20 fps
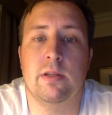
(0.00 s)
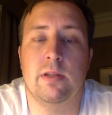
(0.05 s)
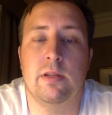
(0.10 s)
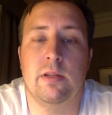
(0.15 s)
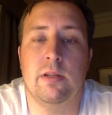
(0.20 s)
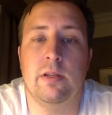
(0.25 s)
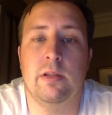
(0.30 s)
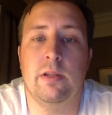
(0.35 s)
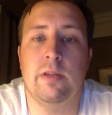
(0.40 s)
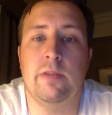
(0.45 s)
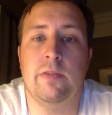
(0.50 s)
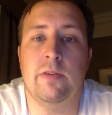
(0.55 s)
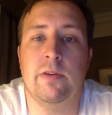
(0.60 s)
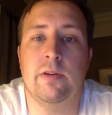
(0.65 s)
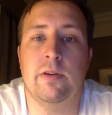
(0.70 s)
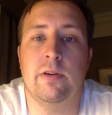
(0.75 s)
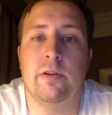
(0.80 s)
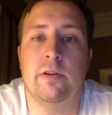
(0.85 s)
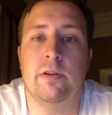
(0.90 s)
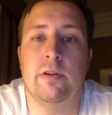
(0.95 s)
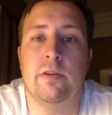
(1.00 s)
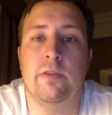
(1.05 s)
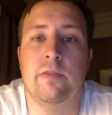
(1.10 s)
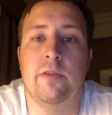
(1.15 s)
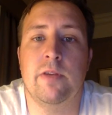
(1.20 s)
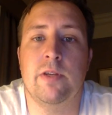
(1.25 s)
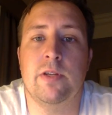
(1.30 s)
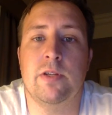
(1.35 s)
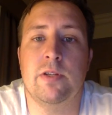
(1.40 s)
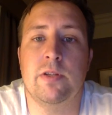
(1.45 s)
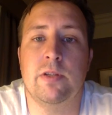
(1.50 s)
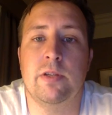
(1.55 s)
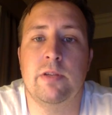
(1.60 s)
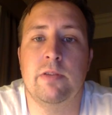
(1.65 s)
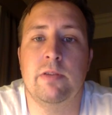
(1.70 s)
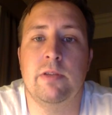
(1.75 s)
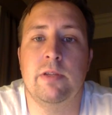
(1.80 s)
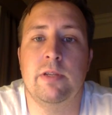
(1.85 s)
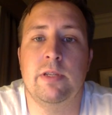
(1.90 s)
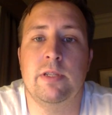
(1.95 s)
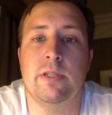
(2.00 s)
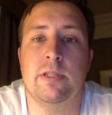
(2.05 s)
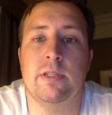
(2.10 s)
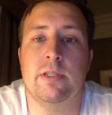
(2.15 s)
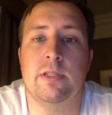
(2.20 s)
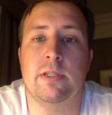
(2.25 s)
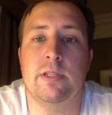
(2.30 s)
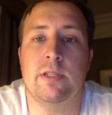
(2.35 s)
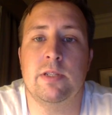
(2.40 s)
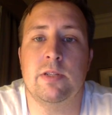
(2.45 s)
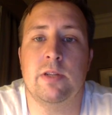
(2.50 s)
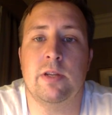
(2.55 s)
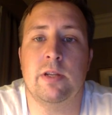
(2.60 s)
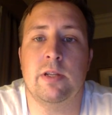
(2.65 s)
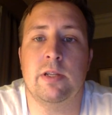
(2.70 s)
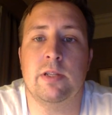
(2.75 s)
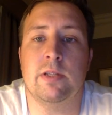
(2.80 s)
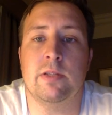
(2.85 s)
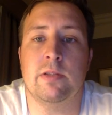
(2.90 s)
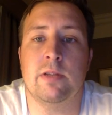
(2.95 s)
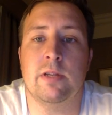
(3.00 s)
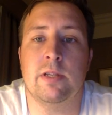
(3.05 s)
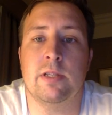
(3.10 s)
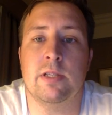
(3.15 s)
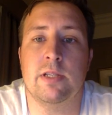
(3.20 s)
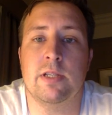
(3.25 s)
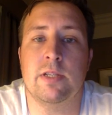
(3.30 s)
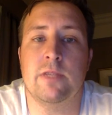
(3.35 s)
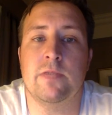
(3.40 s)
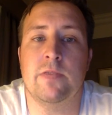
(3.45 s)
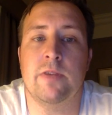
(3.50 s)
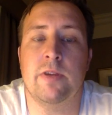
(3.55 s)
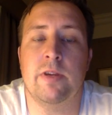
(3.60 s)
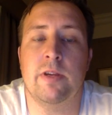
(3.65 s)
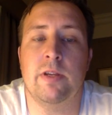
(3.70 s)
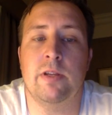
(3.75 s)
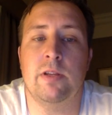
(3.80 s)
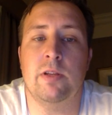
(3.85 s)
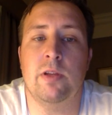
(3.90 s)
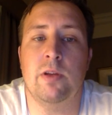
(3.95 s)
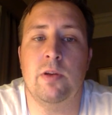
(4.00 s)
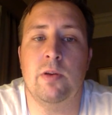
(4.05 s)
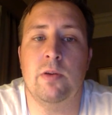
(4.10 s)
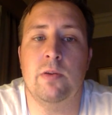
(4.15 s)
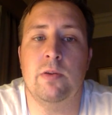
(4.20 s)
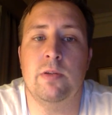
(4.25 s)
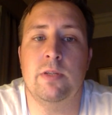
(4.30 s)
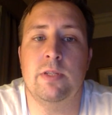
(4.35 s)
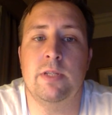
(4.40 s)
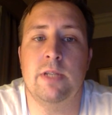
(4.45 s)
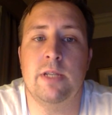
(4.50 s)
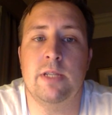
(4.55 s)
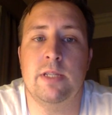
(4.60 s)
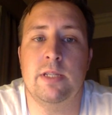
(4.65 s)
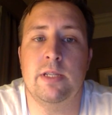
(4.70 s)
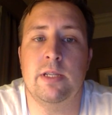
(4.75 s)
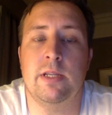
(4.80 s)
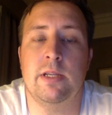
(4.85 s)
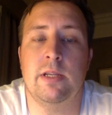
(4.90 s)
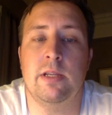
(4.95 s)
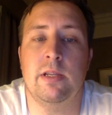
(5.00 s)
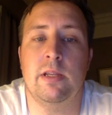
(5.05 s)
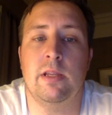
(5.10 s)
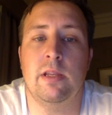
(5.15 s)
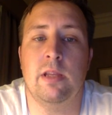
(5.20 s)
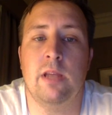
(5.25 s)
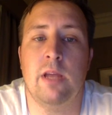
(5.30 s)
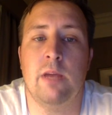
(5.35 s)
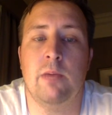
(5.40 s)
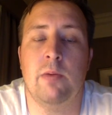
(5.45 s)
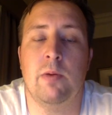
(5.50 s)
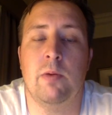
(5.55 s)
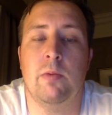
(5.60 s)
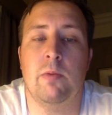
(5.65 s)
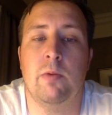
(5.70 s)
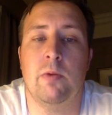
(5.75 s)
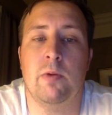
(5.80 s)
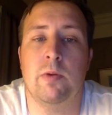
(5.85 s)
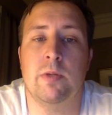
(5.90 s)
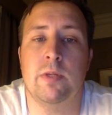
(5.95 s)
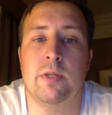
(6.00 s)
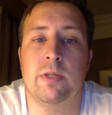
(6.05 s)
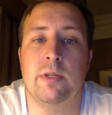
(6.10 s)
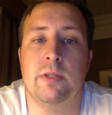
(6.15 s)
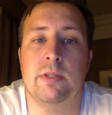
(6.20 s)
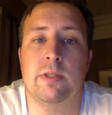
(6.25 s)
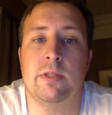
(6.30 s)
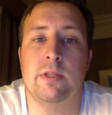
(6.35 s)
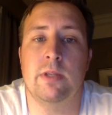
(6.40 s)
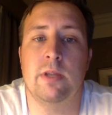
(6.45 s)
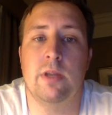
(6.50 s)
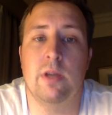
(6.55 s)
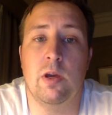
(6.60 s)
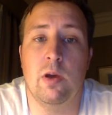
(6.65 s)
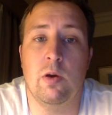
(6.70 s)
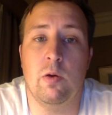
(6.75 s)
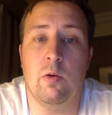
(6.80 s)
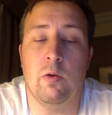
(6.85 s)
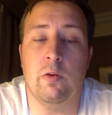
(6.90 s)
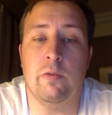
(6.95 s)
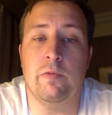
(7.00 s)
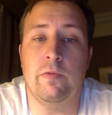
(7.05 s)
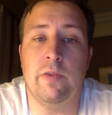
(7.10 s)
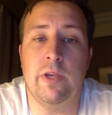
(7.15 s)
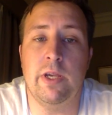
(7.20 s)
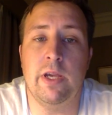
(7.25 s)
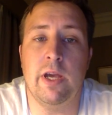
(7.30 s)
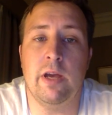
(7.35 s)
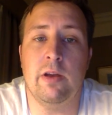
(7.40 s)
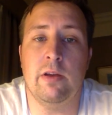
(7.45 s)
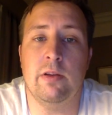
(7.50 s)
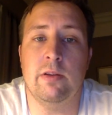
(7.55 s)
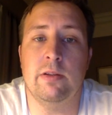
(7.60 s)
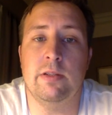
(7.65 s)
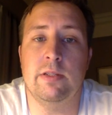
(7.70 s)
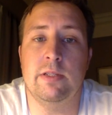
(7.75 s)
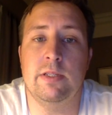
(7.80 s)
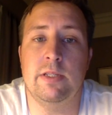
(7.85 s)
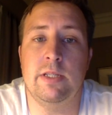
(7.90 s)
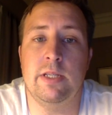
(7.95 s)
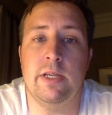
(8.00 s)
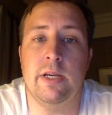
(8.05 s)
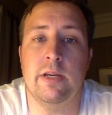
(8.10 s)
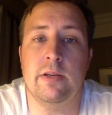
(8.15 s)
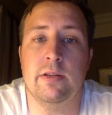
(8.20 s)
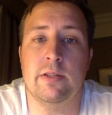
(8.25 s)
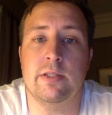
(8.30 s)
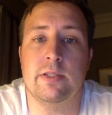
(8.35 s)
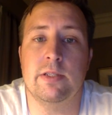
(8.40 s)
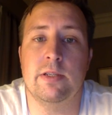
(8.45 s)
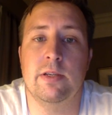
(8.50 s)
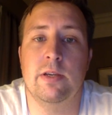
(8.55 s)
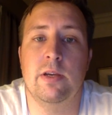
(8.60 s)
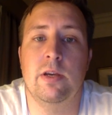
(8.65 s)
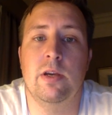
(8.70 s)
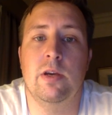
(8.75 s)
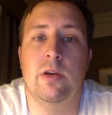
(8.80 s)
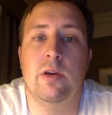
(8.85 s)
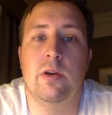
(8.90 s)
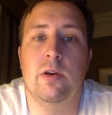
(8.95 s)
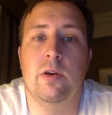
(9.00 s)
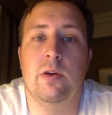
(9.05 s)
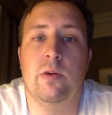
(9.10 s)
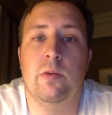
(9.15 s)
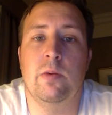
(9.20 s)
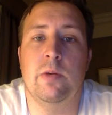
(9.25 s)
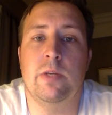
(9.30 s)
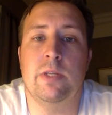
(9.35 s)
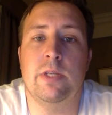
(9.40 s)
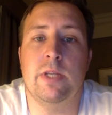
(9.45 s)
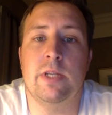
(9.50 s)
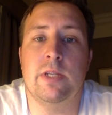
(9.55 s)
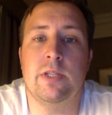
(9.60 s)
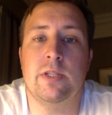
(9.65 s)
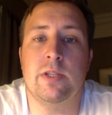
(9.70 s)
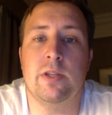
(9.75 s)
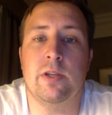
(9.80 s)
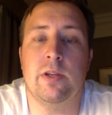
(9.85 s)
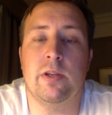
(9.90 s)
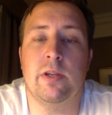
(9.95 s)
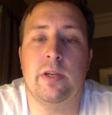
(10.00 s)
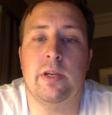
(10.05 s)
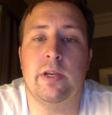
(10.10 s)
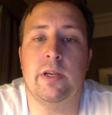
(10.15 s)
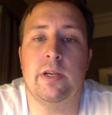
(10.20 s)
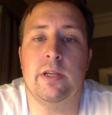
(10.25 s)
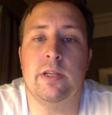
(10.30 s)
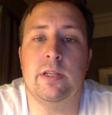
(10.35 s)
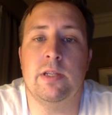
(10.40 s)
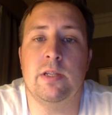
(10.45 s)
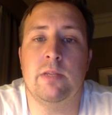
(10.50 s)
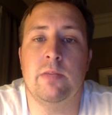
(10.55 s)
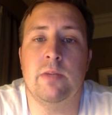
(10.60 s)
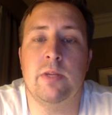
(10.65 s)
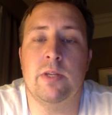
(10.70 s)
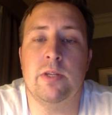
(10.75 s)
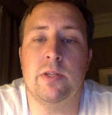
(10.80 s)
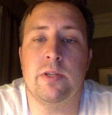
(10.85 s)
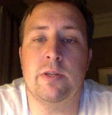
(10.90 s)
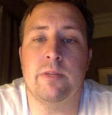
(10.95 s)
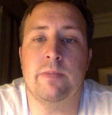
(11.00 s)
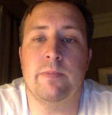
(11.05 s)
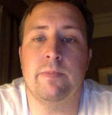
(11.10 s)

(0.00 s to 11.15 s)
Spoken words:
The liver eventually releases these triglycerides as very low density lipoproteins, or VLDLs, which then circulate into the bloodstream.